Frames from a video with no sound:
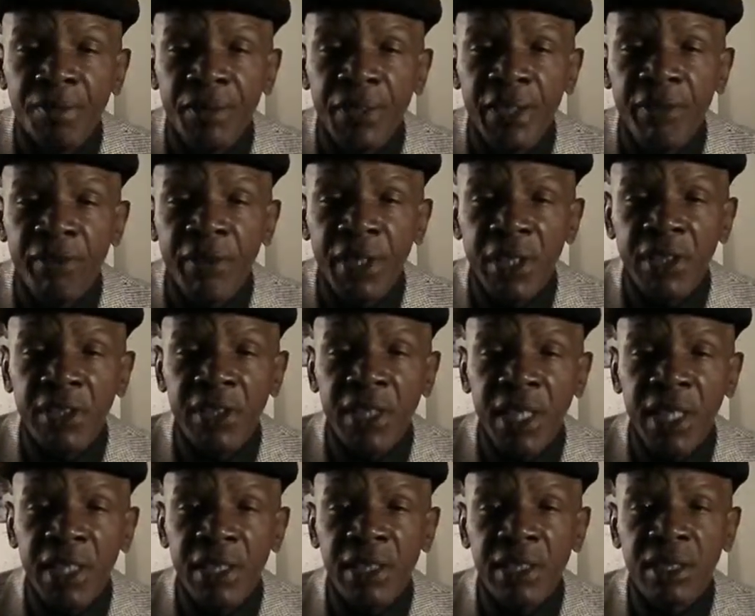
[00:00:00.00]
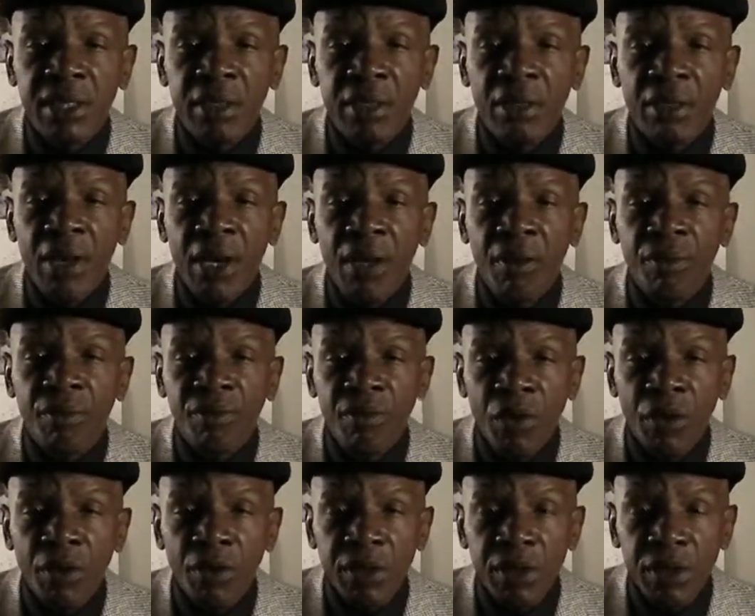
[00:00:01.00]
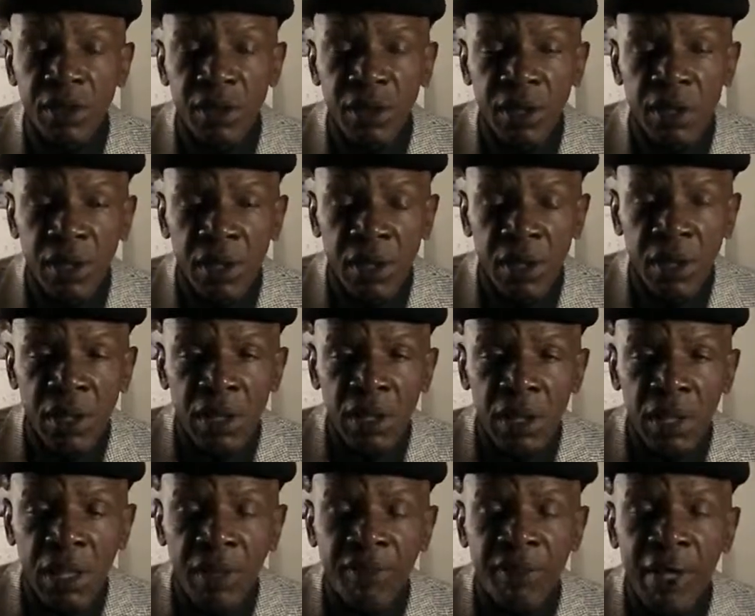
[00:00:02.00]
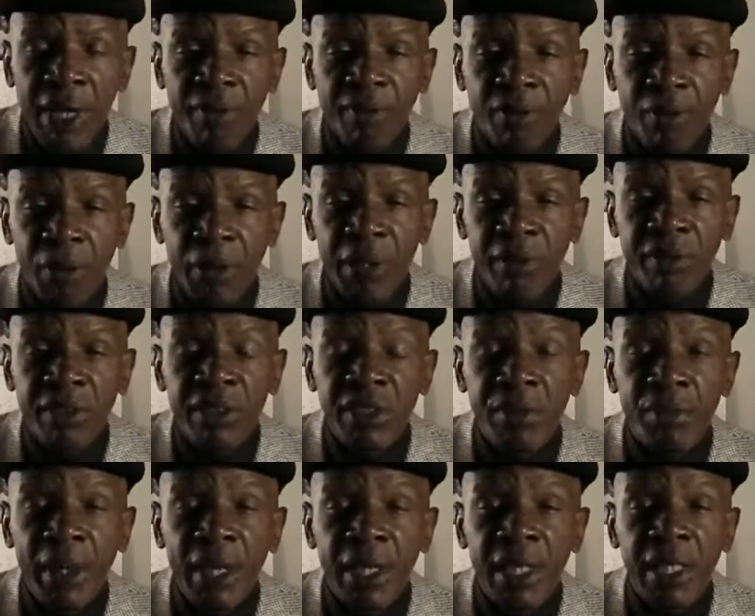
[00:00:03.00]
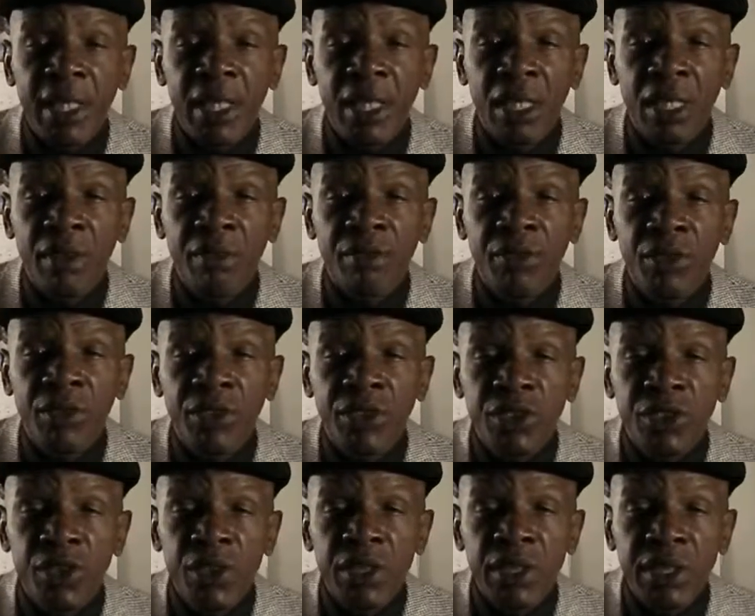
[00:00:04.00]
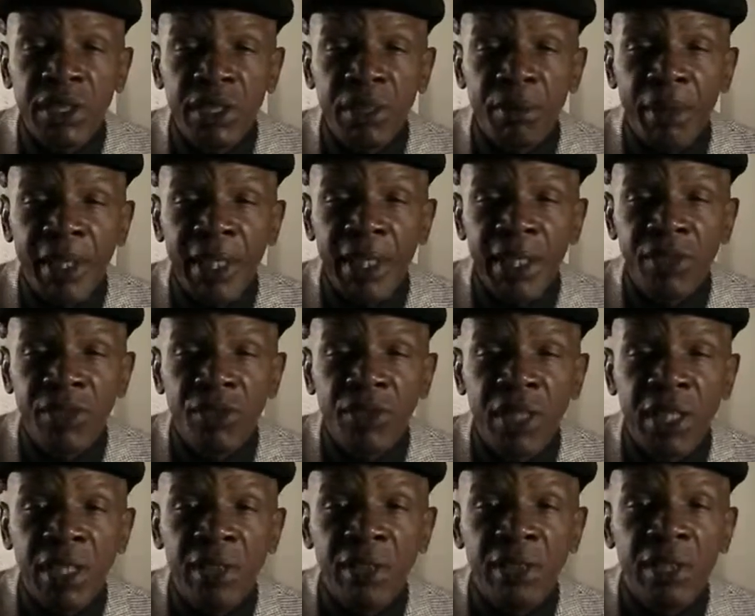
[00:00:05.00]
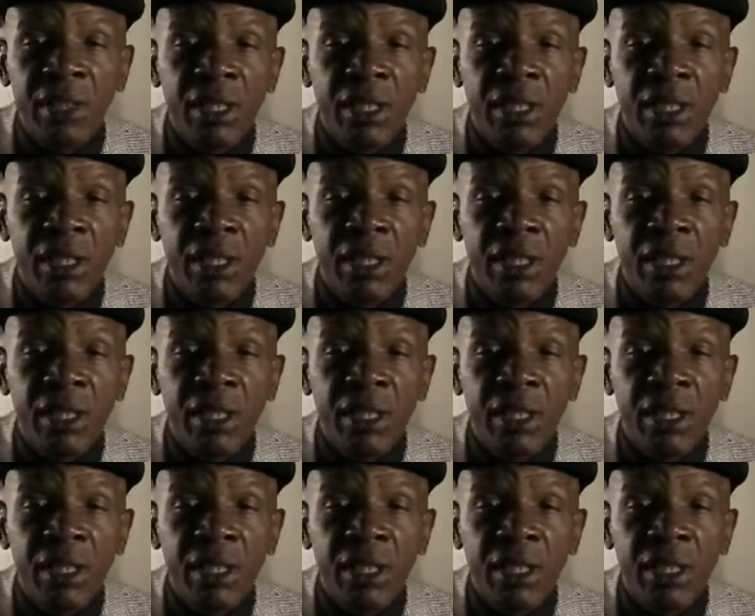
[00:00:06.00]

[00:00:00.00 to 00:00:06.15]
if you get a chance, go out and vote. If not for me, for somebody of your choice, somebody that you think